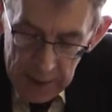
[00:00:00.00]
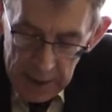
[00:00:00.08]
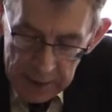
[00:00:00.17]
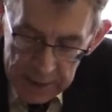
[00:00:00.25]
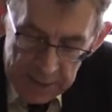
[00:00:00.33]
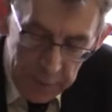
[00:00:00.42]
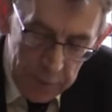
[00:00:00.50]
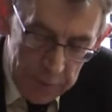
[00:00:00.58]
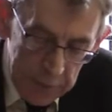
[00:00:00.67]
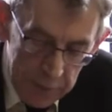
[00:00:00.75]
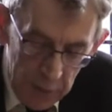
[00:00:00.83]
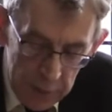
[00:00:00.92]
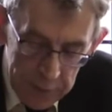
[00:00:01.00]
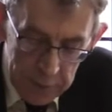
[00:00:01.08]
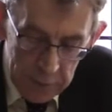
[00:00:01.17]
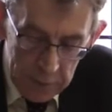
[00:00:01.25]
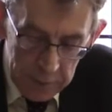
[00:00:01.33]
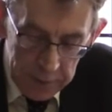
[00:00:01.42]
And I suppose we've
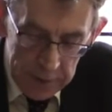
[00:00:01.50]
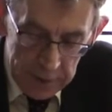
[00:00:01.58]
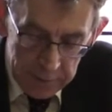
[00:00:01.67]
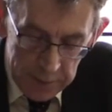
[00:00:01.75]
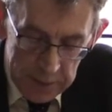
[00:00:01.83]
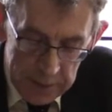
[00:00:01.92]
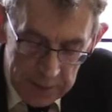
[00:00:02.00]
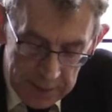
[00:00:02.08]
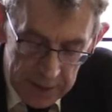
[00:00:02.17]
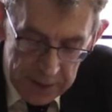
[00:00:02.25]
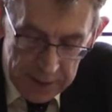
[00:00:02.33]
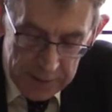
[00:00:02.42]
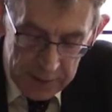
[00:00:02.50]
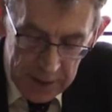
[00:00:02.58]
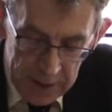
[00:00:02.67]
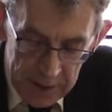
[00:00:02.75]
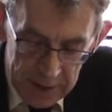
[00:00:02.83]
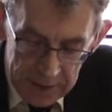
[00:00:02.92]
also been thank you,
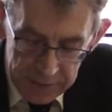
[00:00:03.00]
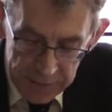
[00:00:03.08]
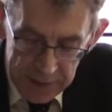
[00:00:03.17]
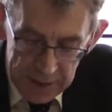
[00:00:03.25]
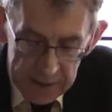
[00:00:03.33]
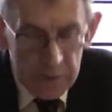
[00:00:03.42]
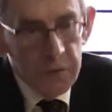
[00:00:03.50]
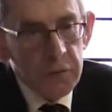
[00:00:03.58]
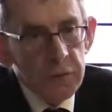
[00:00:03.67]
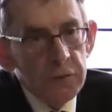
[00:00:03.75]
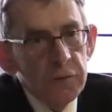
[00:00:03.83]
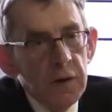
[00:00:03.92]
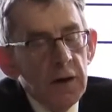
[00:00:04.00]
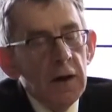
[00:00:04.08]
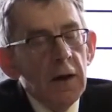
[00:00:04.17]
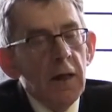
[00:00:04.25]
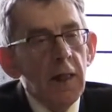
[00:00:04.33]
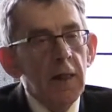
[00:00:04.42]
failing to
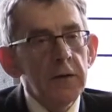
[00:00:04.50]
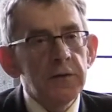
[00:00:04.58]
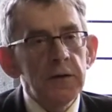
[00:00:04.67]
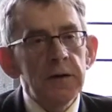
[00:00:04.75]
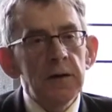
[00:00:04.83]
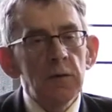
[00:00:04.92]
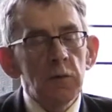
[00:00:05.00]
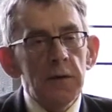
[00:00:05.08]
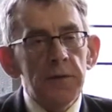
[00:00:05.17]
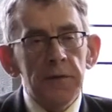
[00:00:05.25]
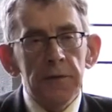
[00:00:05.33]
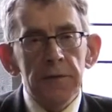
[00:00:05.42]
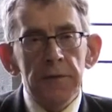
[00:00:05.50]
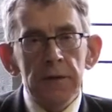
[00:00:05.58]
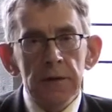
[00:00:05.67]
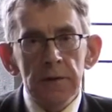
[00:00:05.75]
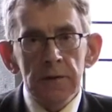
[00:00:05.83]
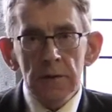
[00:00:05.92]
deal with
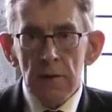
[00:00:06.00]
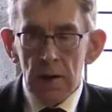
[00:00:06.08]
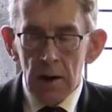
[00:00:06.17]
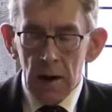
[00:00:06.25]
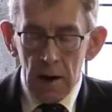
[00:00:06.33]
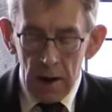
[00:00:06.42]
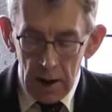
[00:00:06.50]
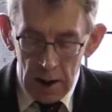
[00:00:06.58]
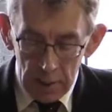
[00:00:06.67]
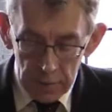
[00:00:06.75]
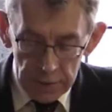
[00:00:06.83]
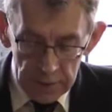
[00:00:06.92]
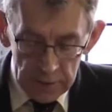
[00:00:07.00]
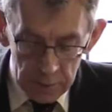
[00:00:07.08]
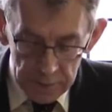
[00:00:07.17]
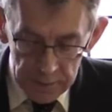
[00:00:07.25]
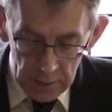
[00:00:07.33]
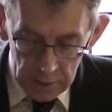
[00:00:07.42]
how we deal
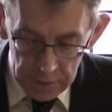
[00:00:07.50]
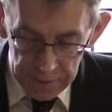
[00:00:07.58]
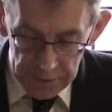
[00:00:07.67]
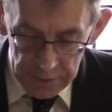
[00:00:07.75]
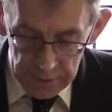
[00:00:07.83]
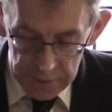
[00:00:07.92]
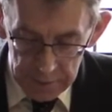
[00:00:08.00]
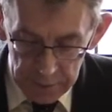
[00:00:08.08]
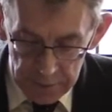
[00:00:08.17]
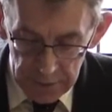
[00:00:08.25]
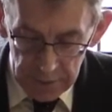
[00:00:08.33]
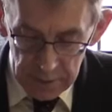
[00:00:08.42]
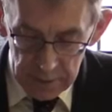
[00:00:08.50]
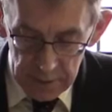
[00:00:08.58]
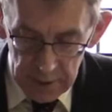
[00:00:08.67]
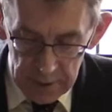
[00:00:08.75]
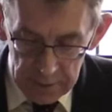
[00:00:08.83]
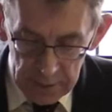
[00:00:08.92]
with young offenders in particular,
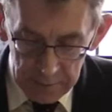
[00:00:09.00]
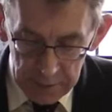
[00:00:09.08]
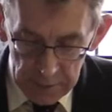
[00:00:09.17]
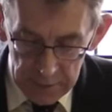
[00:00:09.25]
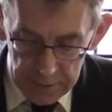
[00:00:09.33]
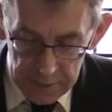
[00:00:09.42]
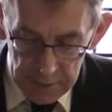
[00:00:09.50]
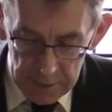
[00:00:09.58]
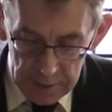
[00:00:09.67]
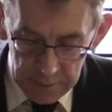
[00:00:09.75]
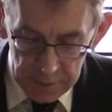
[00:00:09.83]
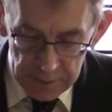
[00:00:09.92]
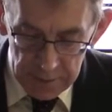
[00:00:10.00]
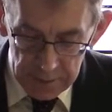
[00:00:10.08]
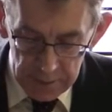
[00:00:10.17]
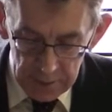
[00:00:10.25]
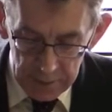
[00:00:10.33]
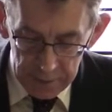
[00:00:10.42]
and I'm concerned in
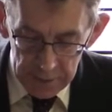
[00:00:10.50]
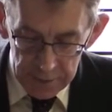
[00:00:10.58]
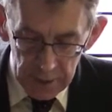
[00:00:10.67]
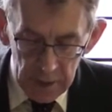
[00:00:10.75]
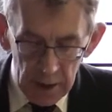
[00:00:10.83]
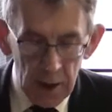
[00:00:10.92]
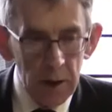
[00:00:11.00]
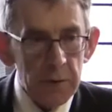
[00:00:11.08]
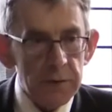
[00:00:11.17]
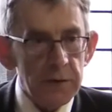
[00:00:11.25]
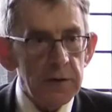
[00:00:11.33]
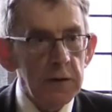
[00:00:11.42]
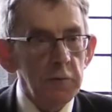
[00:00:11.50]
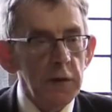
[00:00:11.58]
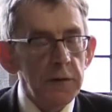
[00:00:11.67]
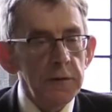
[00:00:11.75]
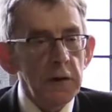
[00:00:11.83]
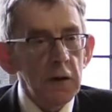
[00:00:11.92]
particular about how we deal
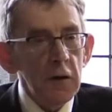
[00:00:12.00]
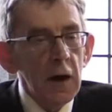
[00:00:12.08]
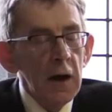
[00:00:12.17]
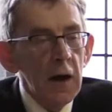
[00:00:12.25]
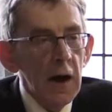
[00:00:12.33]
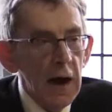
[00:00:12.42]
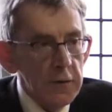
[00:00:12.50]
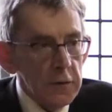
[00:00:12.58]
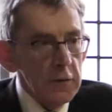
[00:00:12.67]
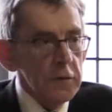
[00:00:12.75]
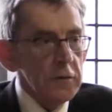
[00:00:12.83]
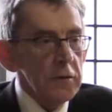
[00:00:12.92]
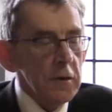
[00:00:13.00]
with the young adult